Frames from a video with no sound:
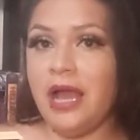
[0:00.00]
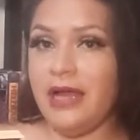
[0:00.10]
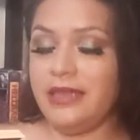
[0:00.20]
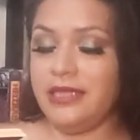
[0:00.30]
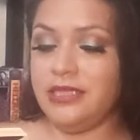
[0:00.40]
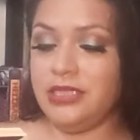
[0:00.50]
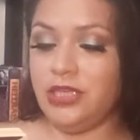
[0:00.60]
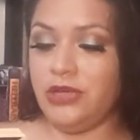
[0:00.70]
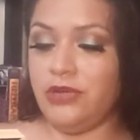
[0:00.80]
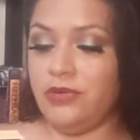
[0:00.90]
At this
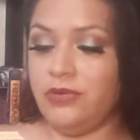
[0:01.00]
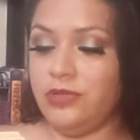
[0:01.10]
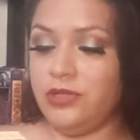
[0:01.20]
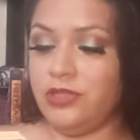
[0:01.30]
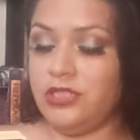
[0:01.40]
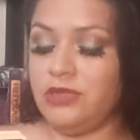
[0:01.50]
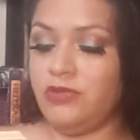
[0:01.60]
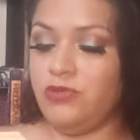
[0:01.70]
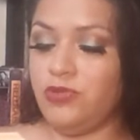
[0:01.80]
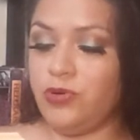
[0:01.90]
cue, Kirsty
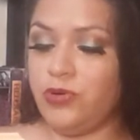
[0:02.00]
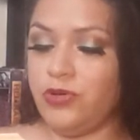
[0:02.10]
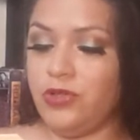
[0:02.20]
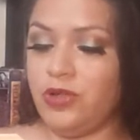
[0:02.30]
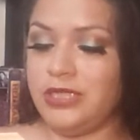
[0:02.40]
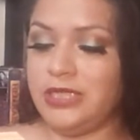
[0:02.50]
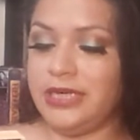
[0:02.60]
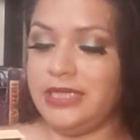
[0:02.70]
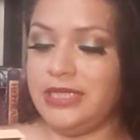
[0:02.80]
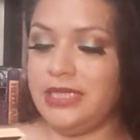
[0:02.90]
moved toward her along the
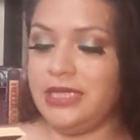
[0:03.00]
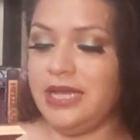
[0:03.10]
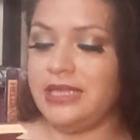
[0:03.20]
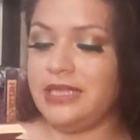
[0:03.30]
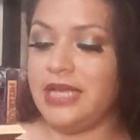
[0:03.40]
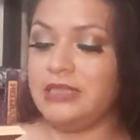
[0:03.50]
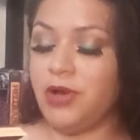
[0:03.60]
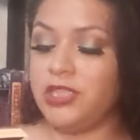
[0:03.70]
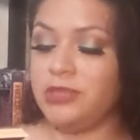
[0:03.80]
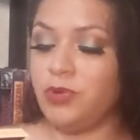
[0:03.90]
landing. At the last
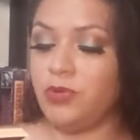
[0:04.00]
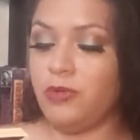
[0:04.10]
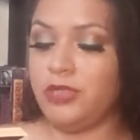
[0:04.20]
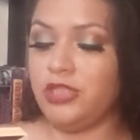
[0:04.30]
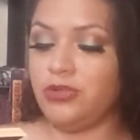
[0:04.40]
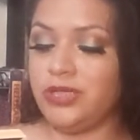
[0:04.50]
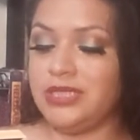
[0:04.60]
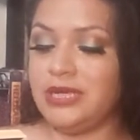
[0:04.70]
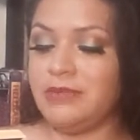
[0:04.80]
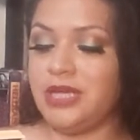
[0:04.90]
possible moment, Julia
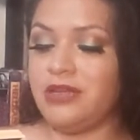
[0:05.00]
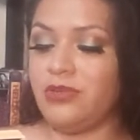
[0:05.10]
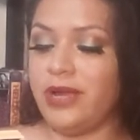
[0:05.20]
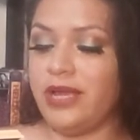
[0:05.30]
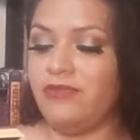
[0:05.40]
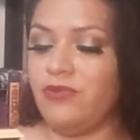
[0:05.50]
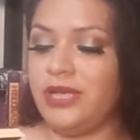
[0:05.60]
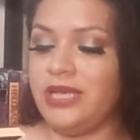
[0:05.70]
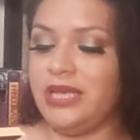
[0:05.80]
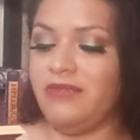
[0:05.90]
stepped out of the way,
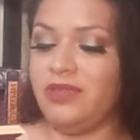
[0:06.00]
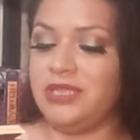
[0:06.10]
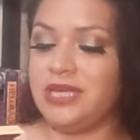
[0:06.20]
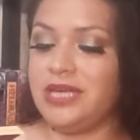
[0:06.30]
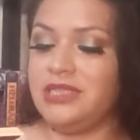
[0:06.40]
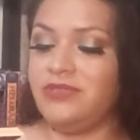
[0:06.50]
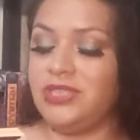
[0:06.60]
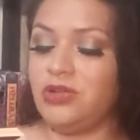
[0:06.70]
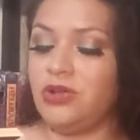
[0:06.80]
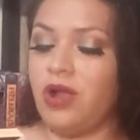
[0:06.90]
avoiding even the slightest
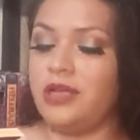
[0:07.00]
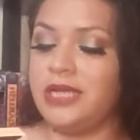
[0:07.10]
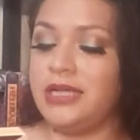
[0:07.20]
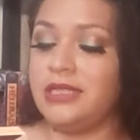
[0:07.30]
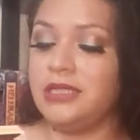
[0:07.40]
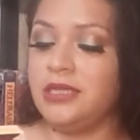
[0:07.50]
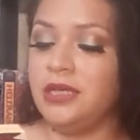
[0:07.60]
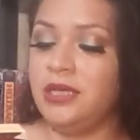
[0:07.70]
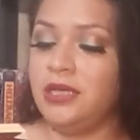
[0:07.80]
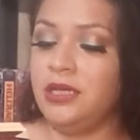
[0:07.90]
physical contact.
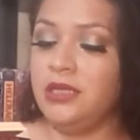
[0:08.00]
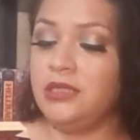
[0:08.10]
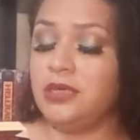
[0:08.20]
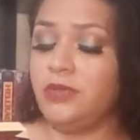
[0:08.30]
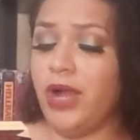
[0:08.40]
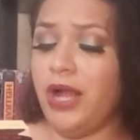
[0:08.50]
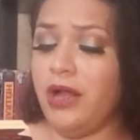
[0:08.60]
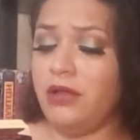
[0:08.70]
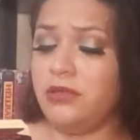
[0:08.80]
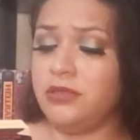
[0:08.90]
"Sleep
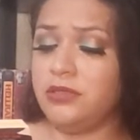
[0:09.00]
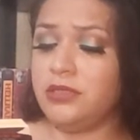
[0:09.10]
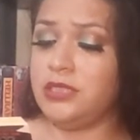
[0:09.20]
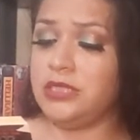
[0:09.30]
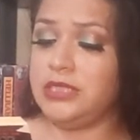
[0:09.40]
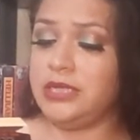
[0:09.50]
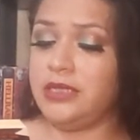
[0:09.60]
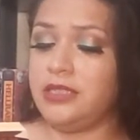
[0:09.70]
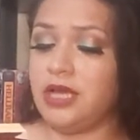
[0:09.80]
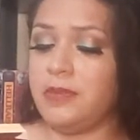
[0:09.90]
well," Kirsty said
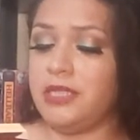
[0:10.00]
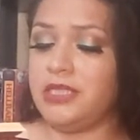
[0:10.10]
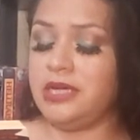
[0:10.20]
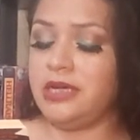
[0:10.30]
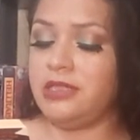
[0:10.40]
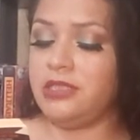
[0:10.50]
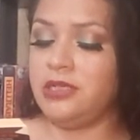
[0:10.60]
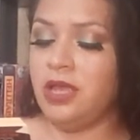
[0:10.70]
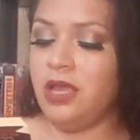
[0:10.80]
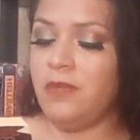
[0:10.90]
at the top of the stairs,
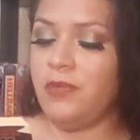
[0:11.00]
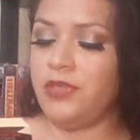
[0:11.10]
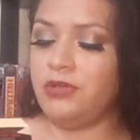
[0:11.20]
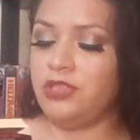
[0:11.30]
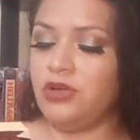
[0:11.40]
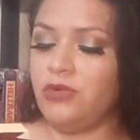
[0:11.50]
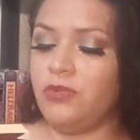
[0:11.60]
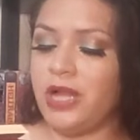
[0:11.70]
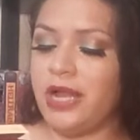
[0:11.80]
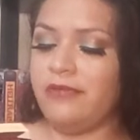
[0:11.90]
but there was no
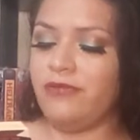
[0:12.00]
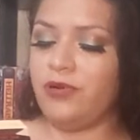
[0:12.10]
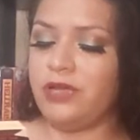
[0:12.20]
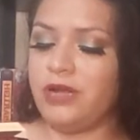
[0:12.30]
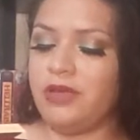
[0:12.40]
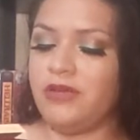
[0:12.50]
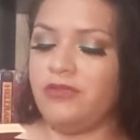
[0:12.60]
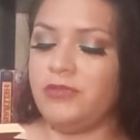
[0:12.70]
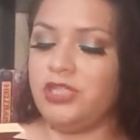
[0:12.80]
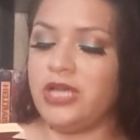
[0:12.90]
reply forthcoming
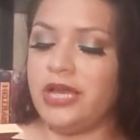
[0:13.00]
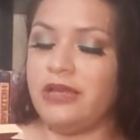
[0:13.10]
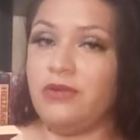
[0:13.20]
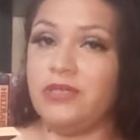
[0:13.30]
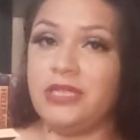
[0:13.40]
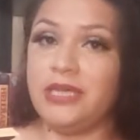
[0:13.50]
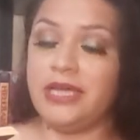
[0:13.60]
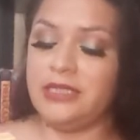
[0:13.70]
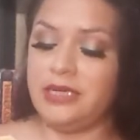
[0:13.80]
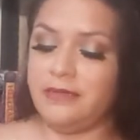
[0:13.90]
from the shadow on the
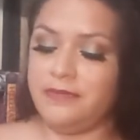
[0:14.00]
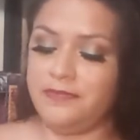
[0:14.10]
landing.